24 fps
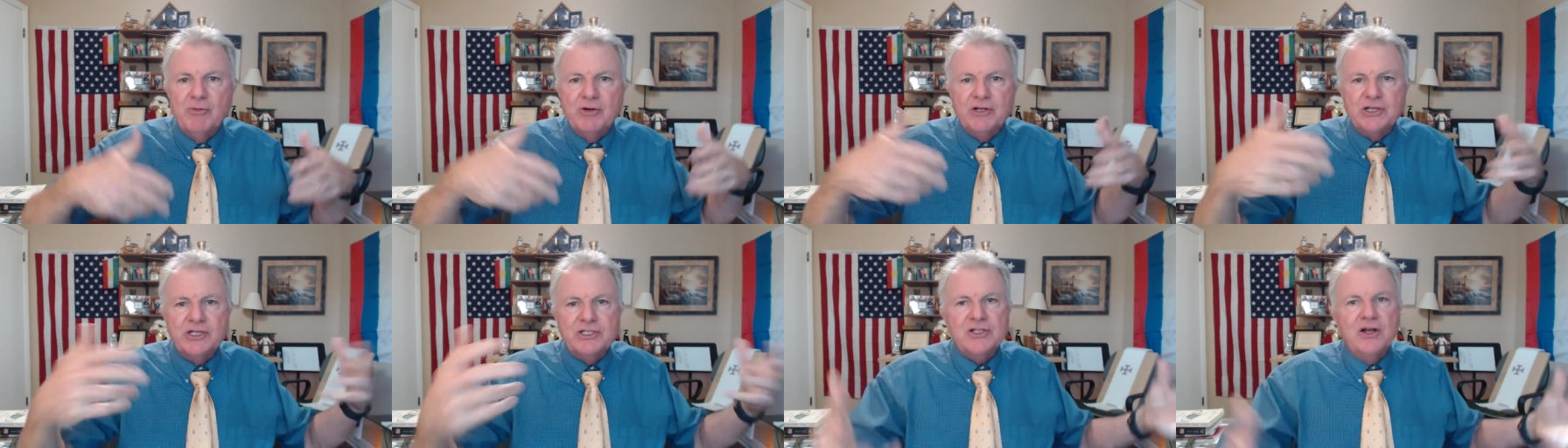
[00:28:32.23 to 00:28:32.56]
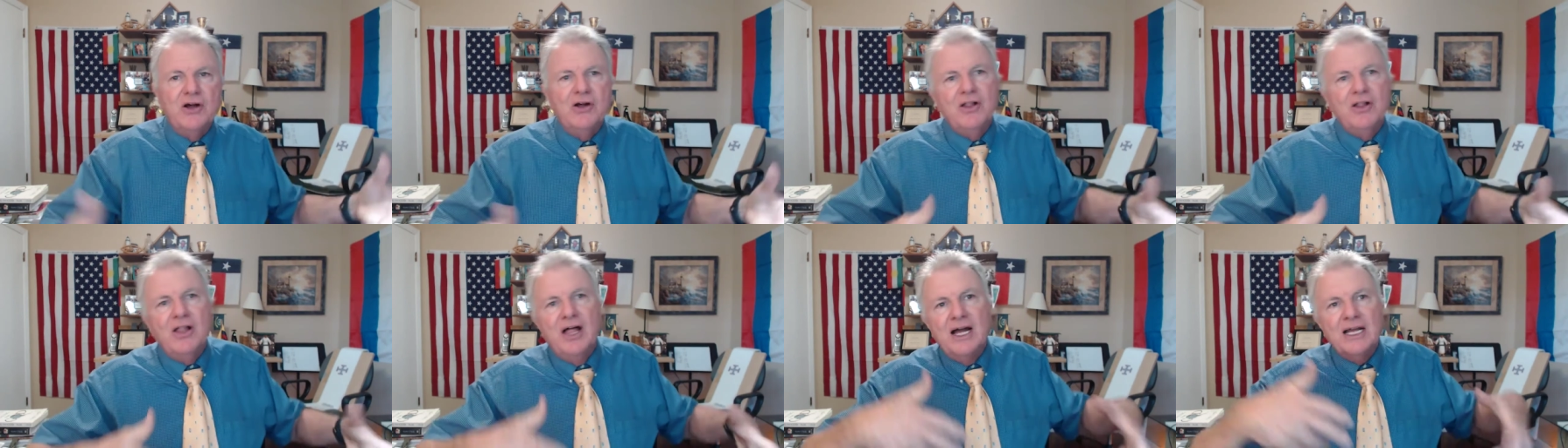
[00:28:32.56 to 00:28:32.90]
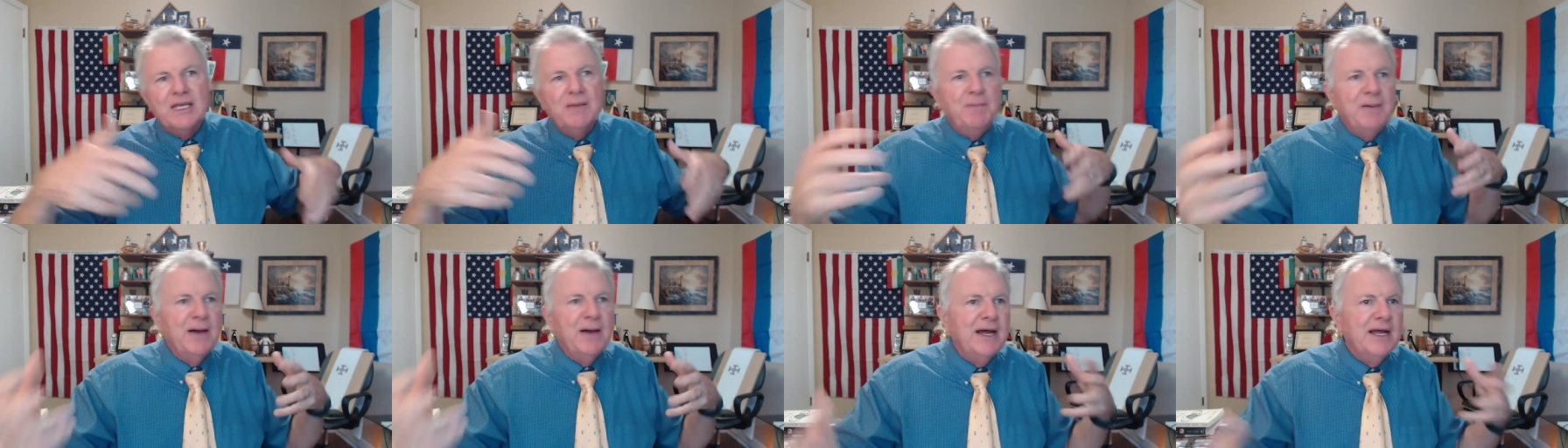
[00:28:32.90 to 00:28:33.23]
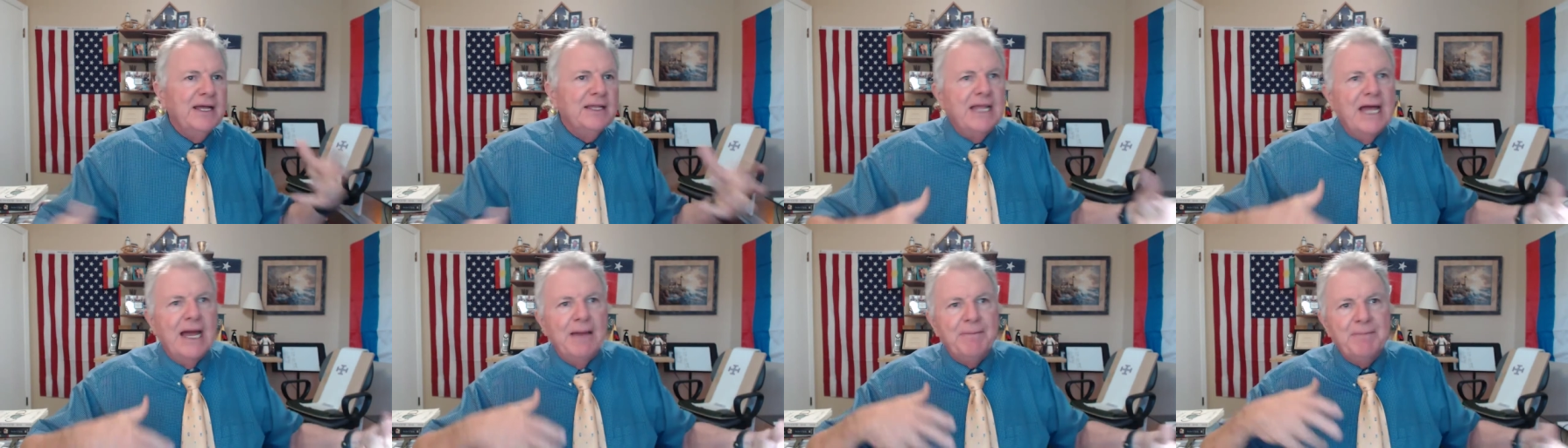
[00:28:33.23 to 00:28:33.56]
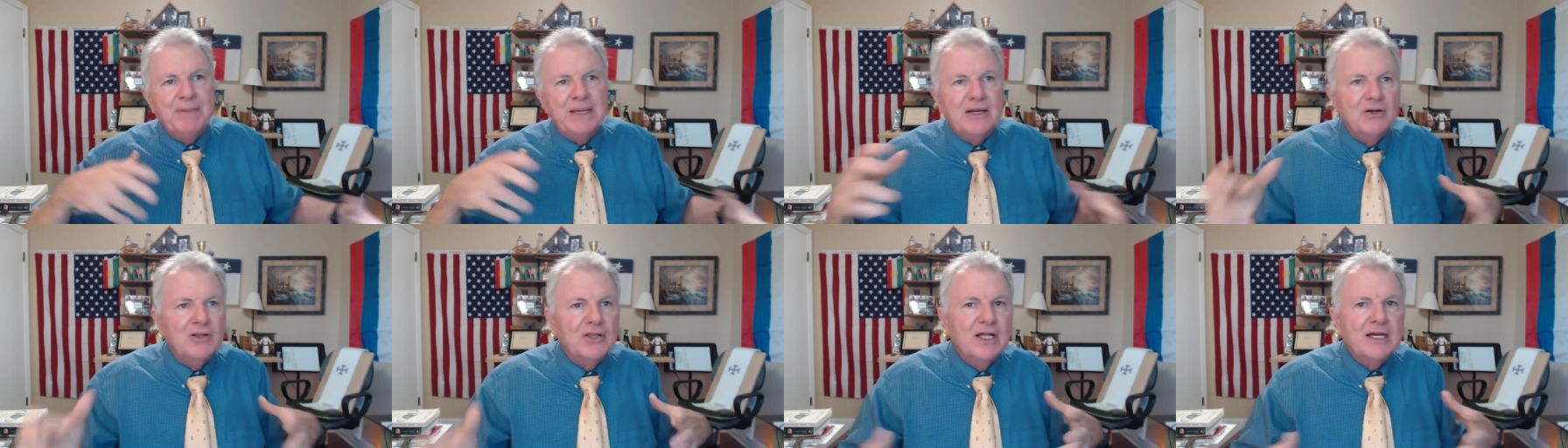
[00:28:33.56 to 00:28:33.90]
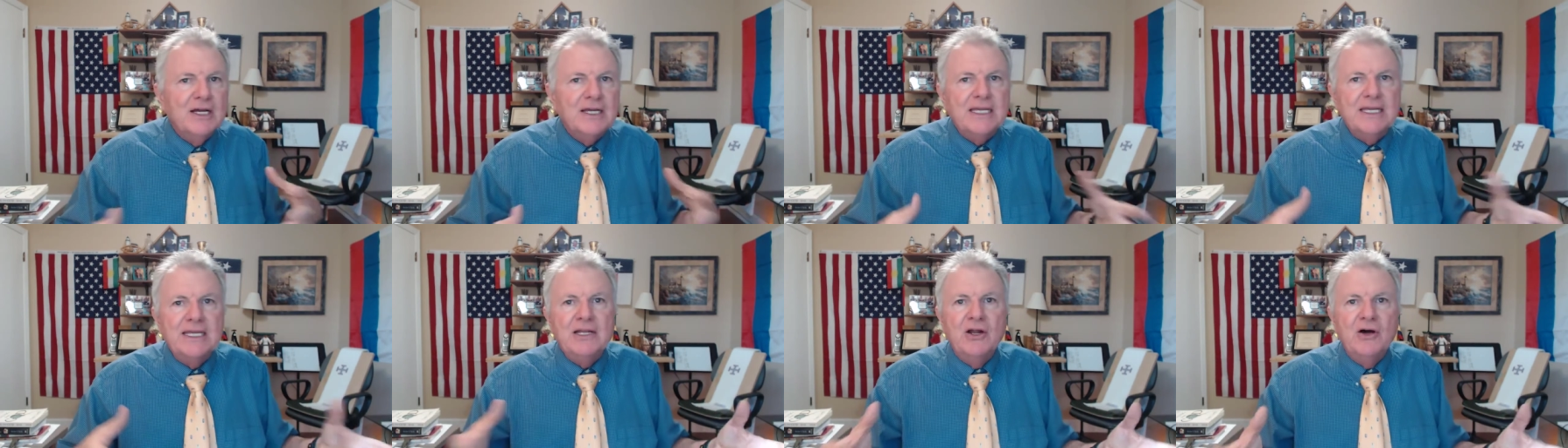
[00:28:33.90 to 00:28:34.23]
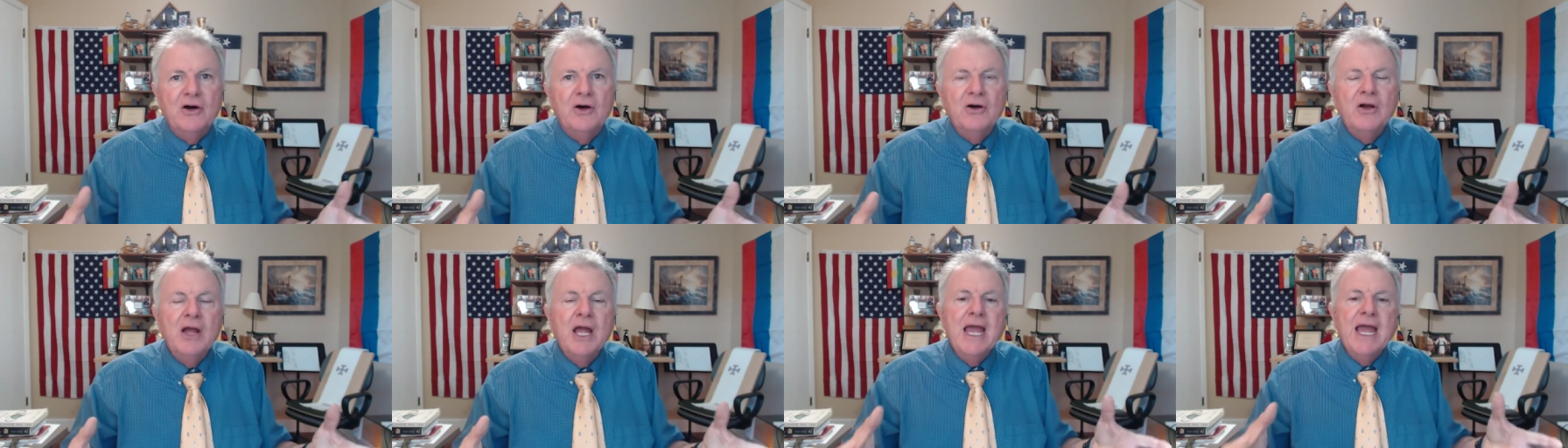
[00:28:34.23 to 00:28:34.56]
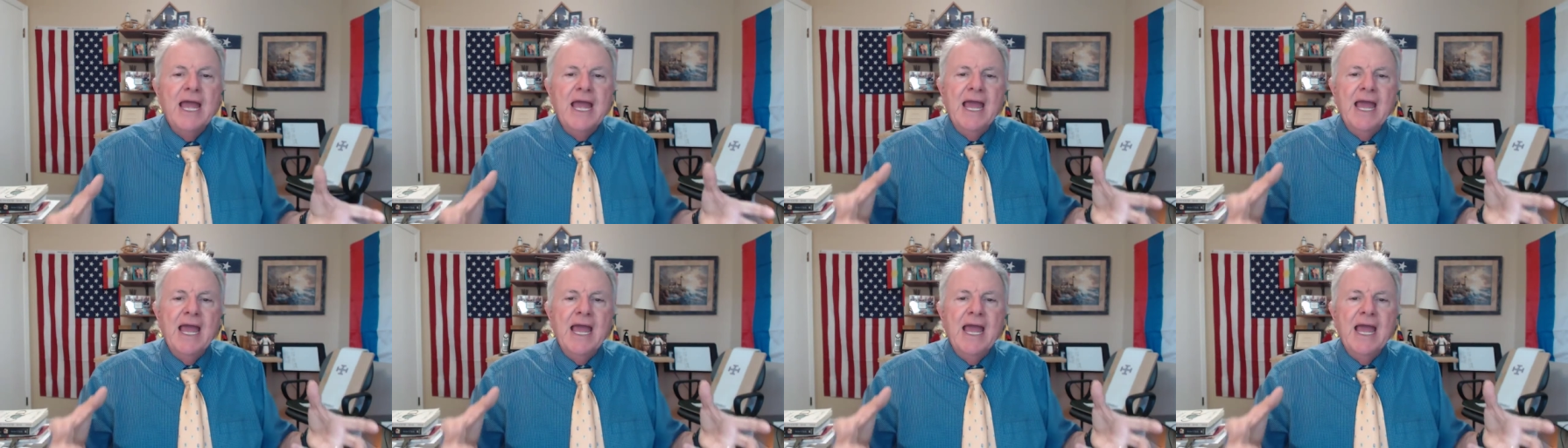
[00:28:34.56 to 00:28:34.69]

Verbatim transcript: We're just all occupied and happy go lucky and all.